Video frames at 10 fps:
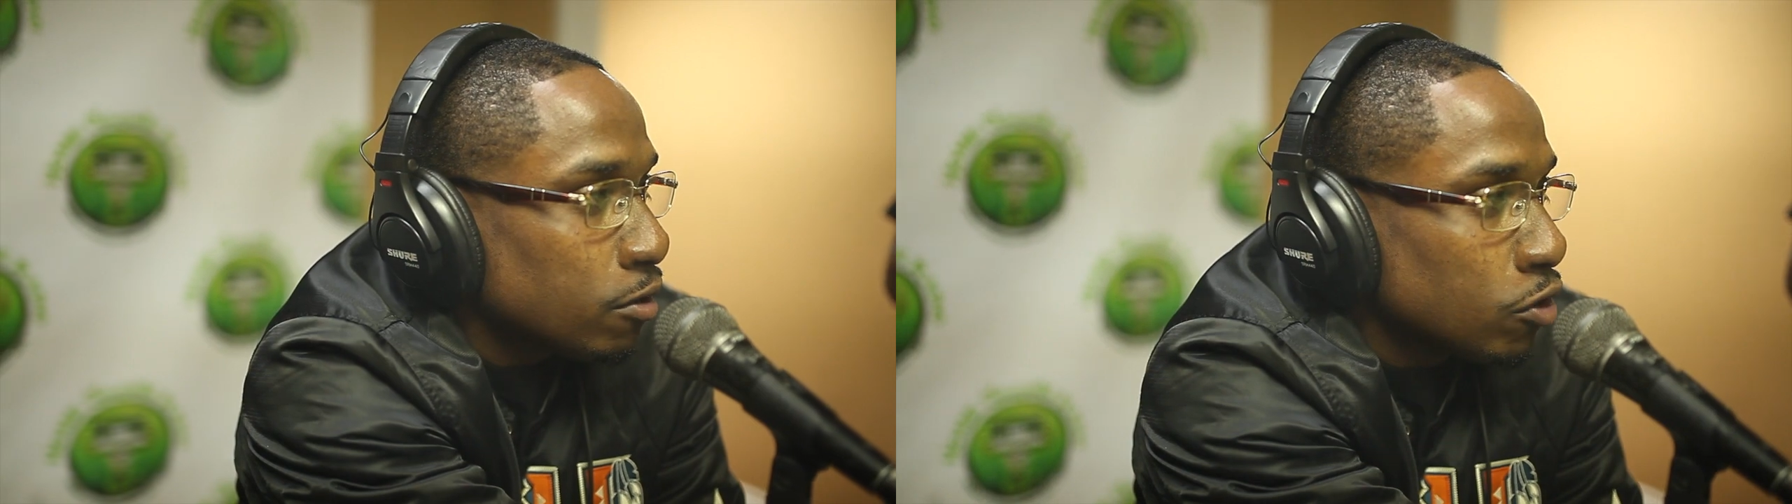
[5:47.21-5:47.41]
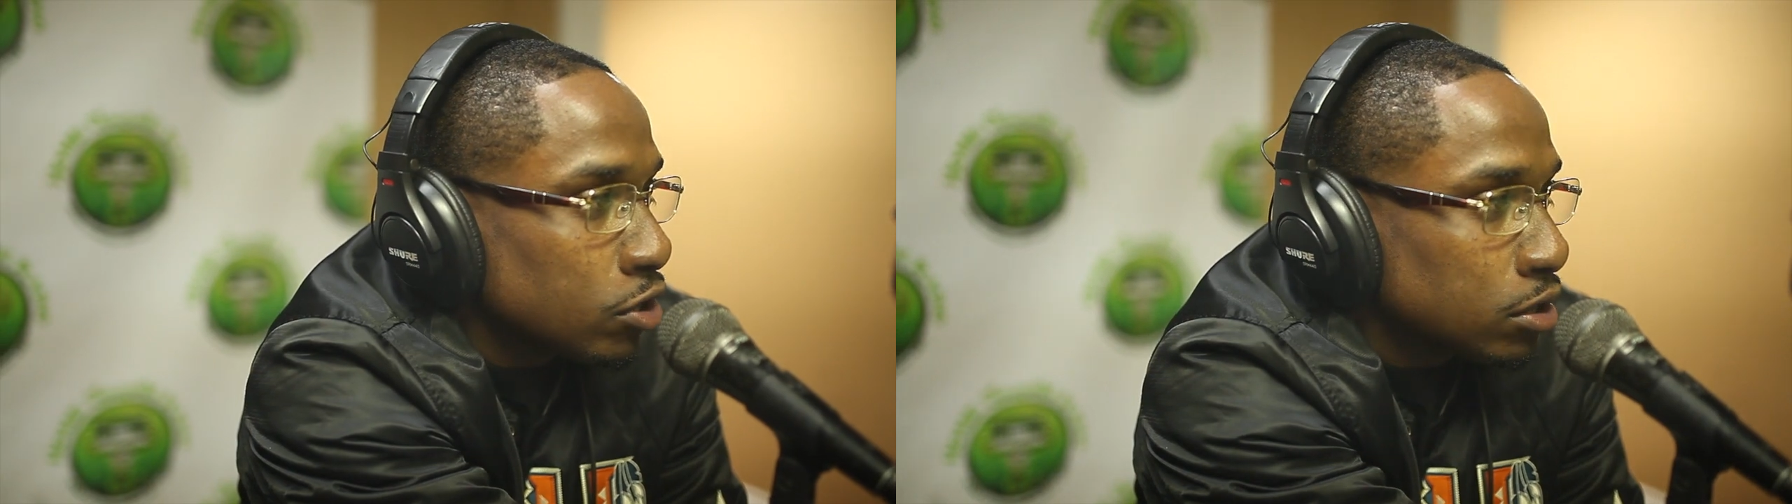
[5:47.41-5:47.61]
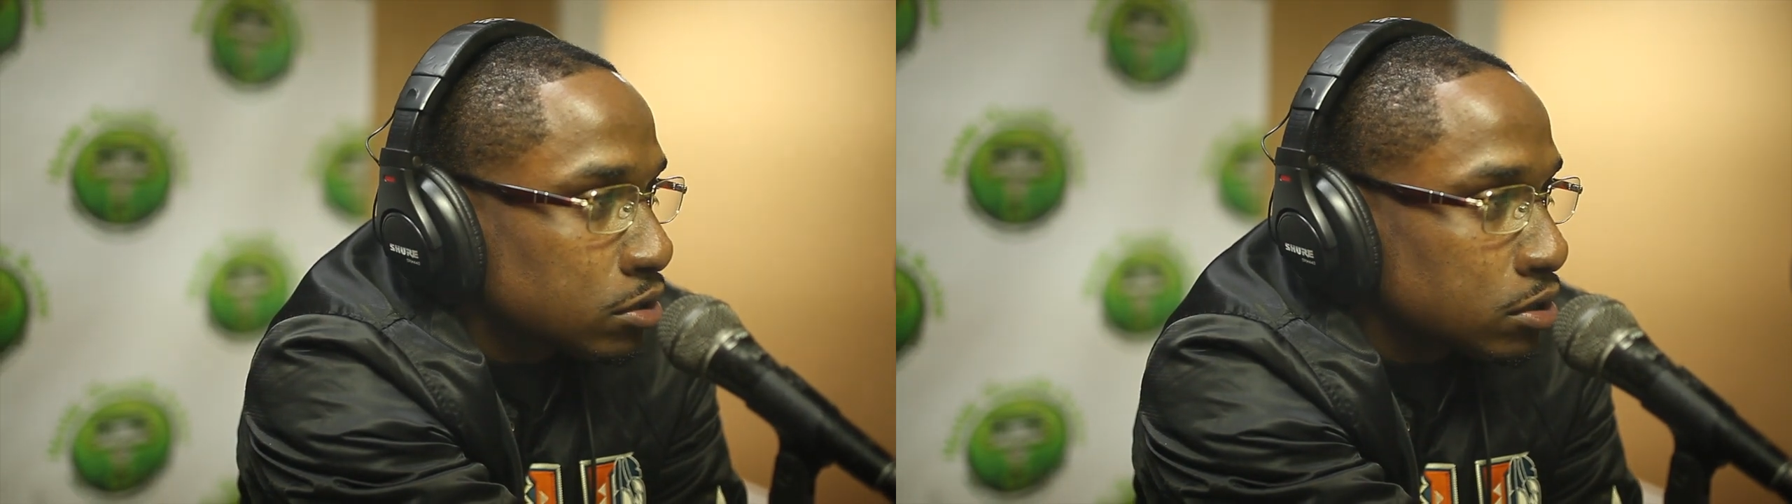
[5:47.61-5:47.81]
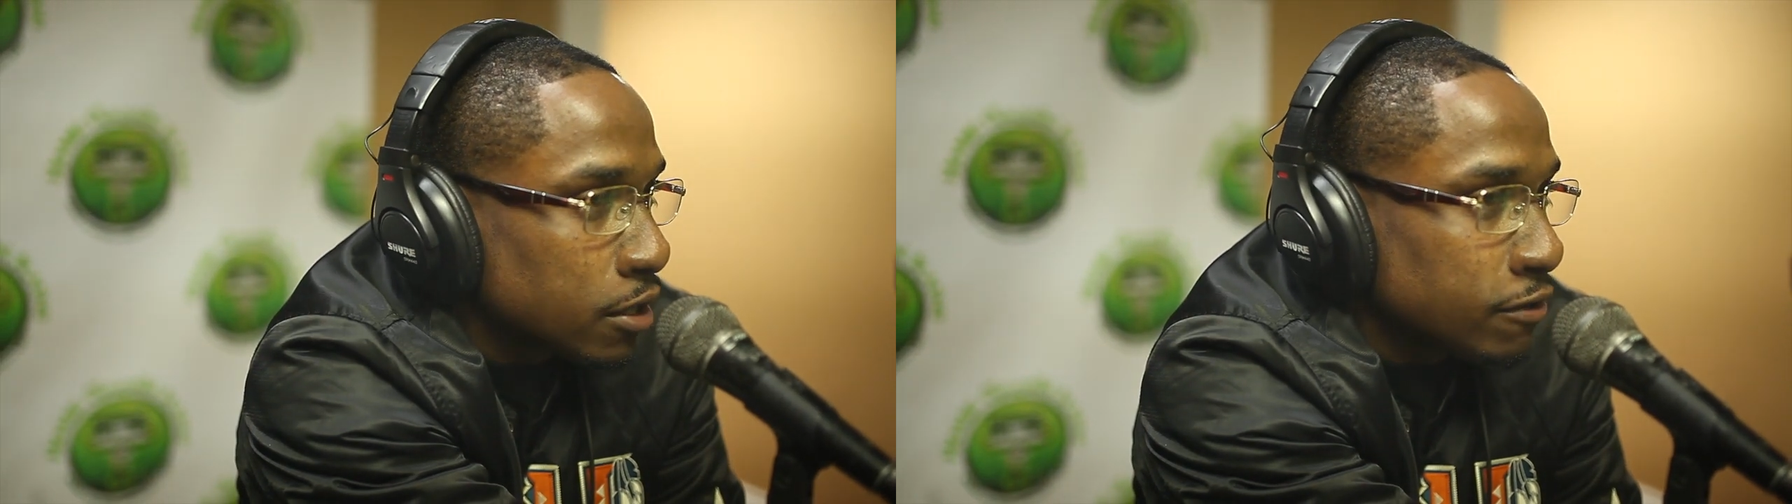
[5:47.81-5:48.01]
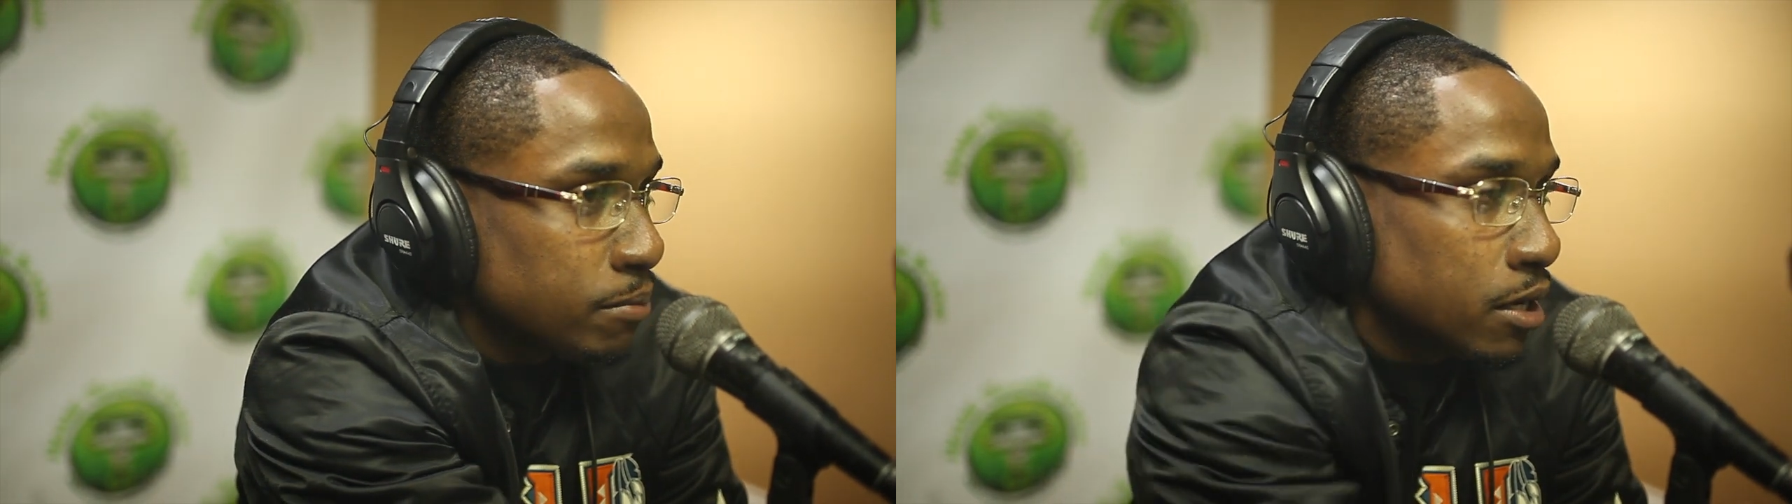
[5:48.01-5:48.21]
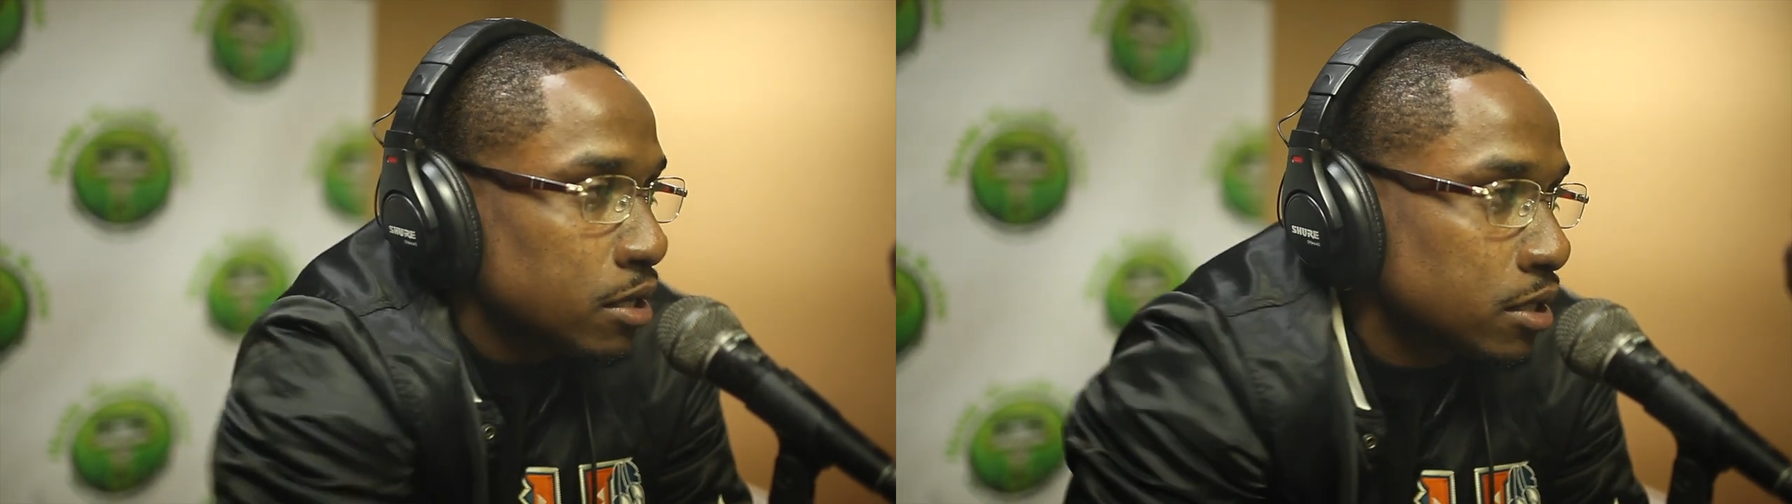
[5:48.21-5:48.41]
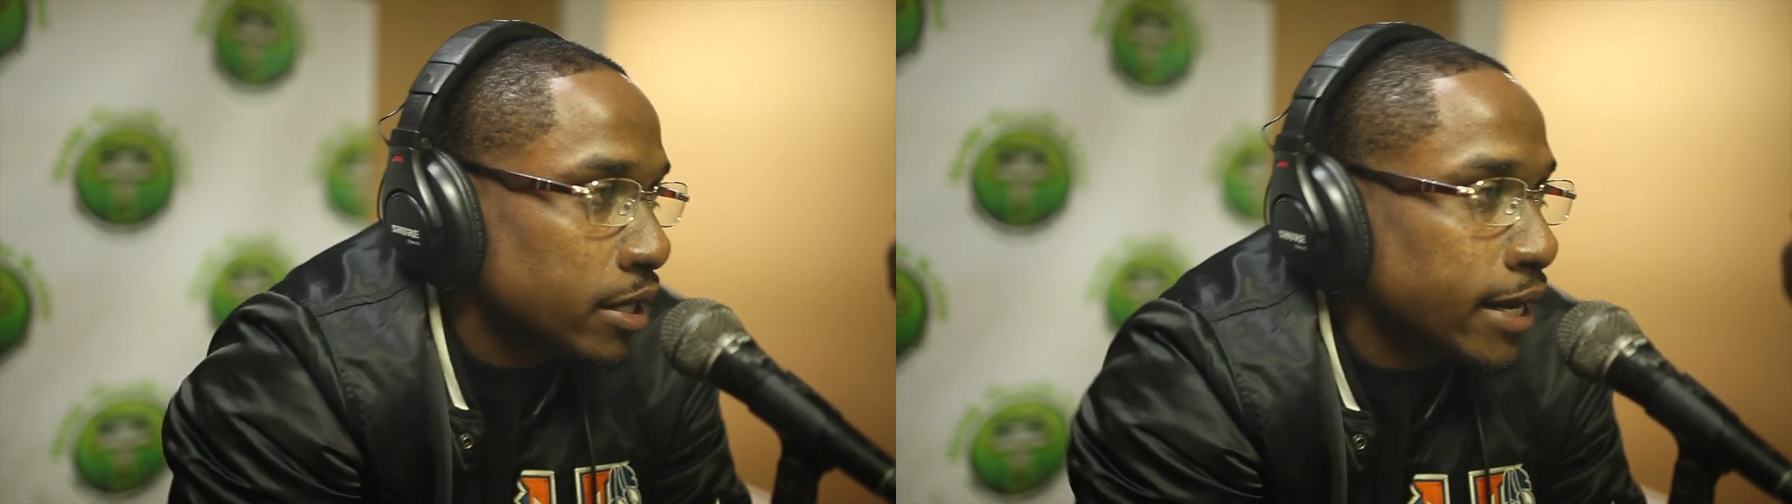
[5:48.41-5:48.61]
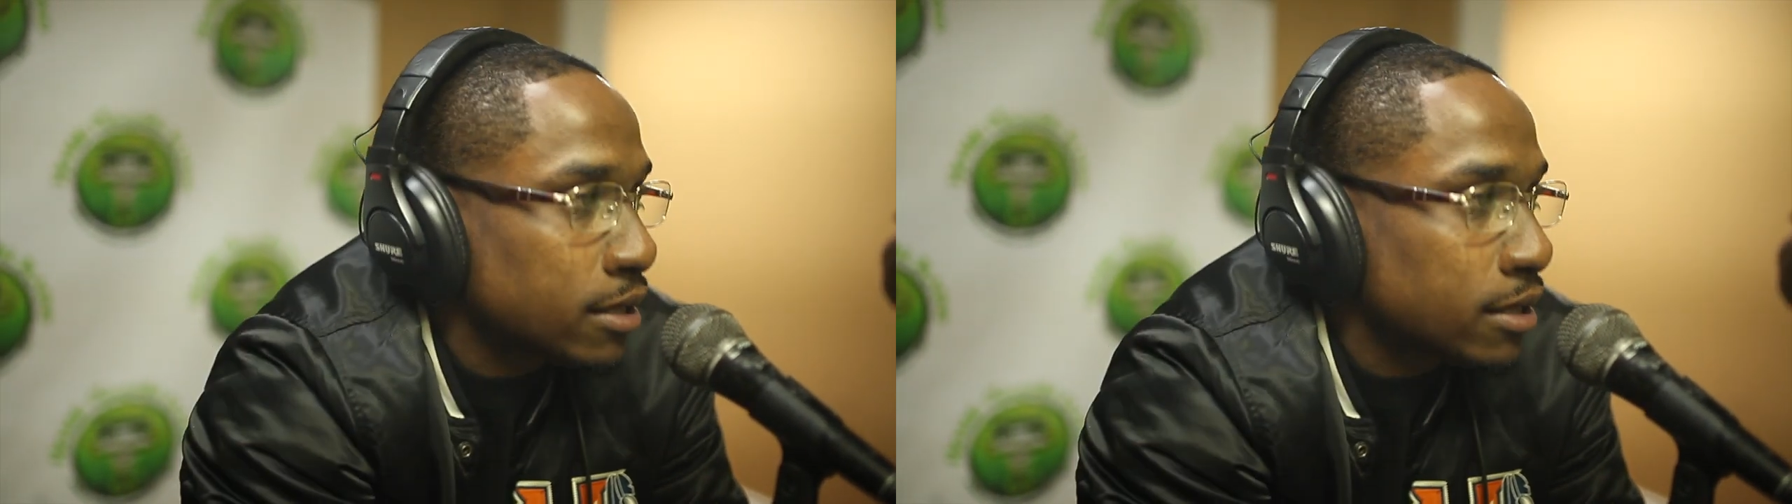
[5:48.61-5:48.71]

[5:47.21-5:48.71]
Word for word: wrote a little stuff, but other than that,